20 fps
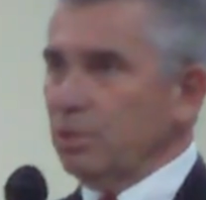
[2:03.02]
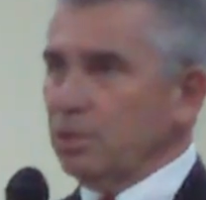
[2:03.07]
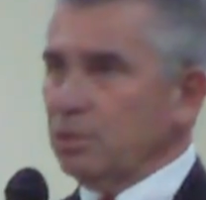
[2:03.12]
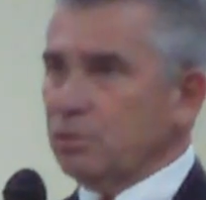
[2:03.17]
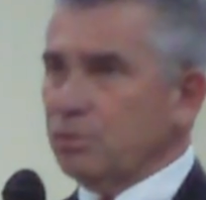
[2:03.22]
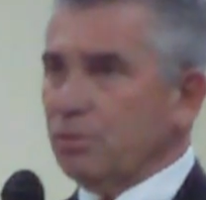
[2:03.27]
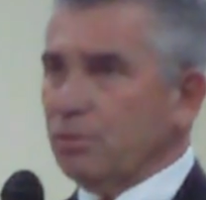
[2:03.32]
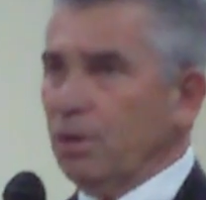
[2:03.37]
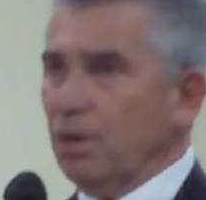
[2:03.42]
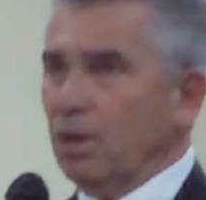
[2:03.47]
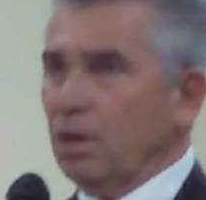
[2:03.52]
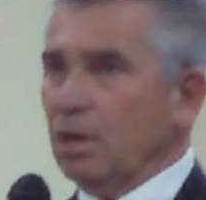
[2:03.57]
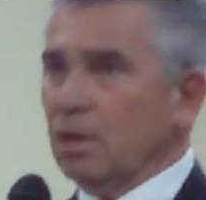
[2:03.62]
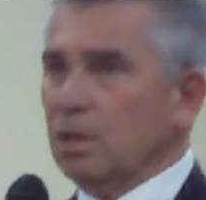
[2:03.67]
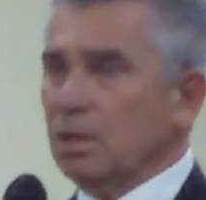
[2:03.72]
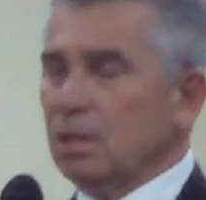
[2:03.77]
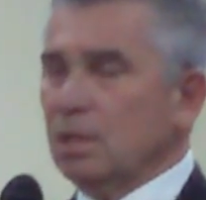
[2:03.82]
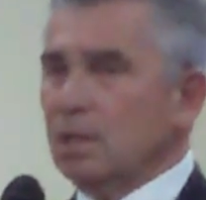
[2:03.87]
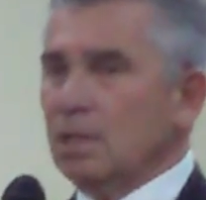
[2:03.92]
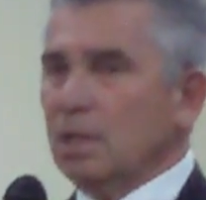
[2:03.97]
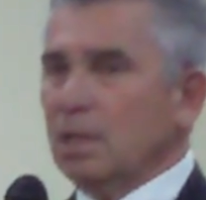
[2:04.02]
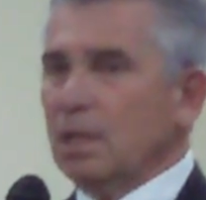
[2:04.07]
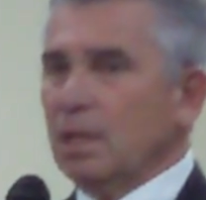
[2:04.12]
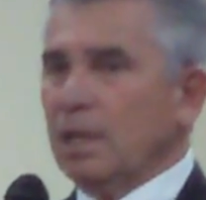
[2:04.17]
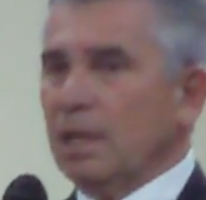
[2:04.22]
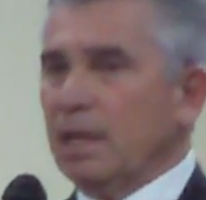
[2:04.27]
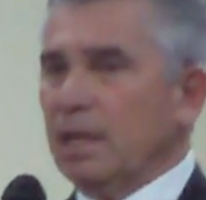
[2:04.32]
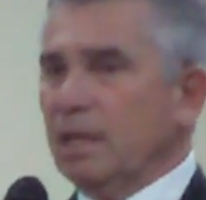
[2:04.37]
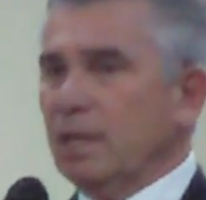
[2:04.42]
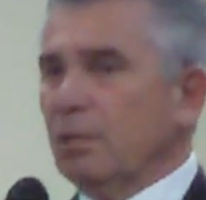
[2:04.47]
still really strong.
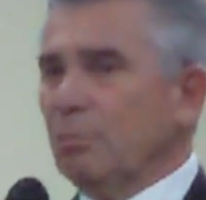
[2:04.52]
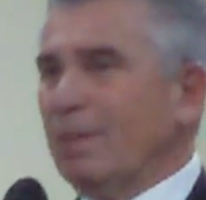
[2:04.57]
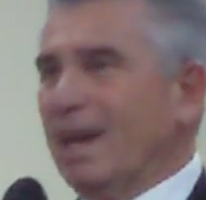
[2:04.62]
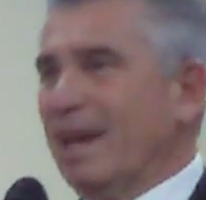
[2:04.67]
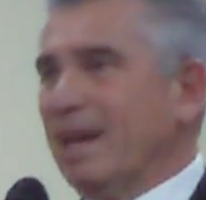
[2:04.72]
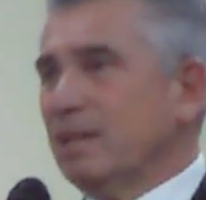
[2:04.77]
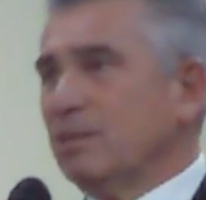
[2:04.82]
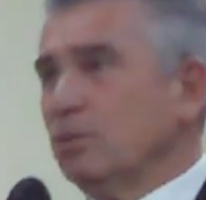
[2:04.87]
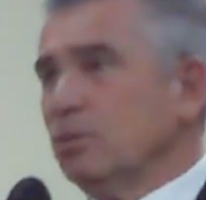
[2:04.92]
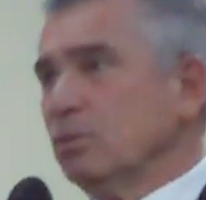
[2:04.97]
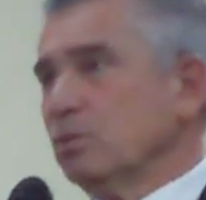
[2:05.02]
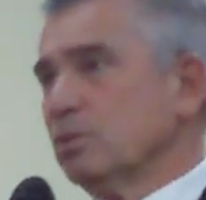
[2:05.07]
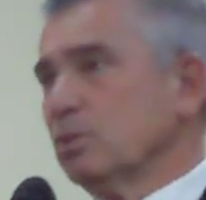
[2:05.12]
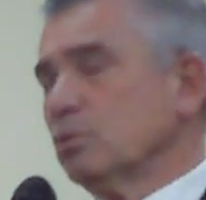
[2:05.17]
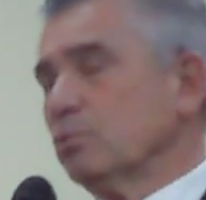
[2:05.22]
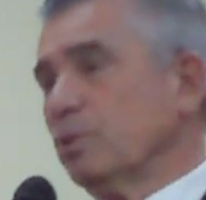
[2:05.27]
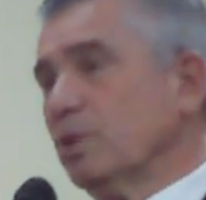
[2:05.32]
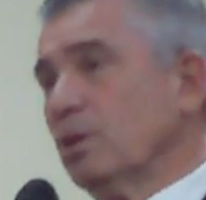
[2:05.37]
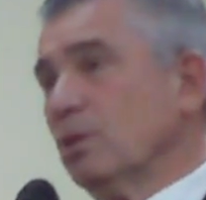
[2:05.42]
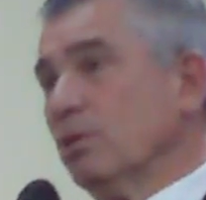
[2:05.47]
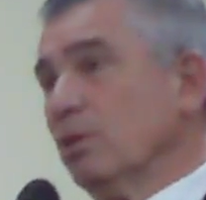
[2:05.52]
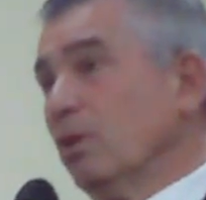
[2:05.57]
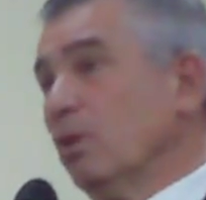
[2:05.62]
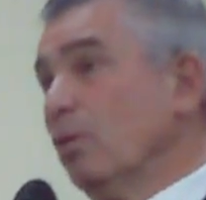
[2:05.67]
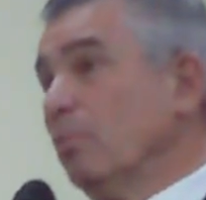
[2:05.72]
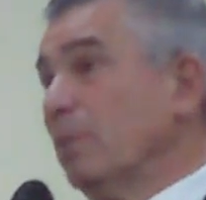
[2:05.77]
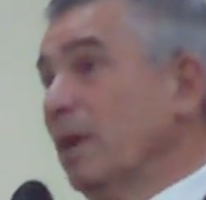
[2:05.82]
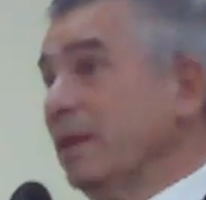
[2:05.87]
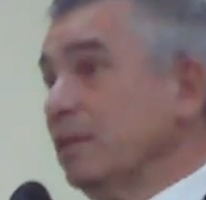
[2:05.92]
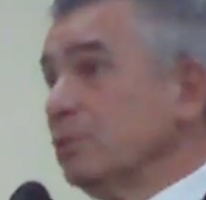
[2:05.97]
And the bad news is we
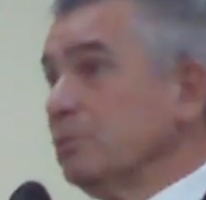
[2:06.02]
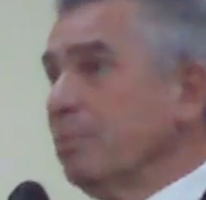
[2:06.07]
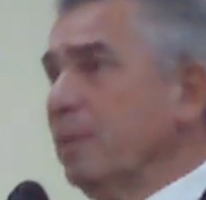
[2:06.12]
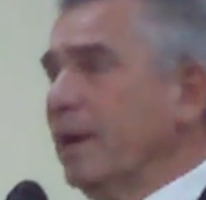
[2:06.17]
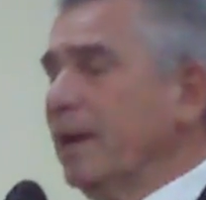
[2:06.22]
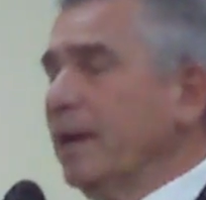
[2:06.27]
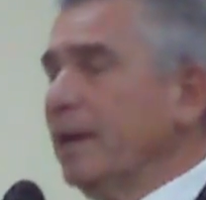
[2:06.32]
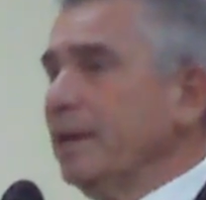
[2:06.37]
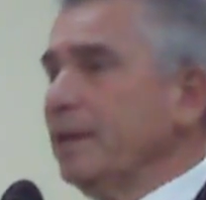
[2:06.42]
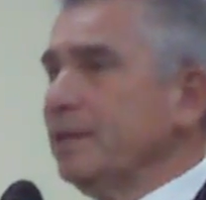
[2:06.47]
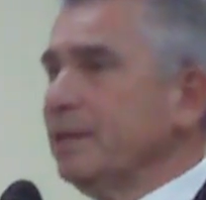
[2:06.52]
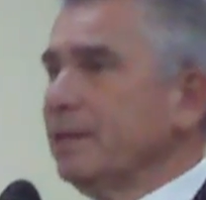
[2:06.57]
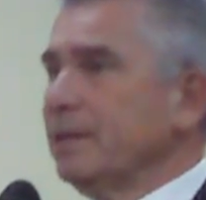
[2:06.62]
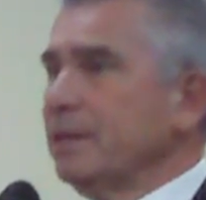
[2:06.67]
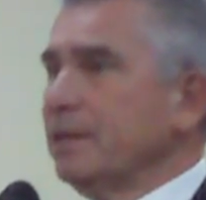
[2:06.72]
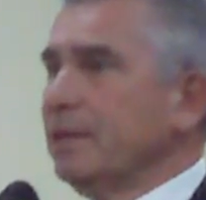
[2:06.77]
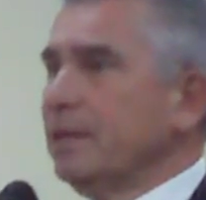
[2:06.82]
don't know about his mind.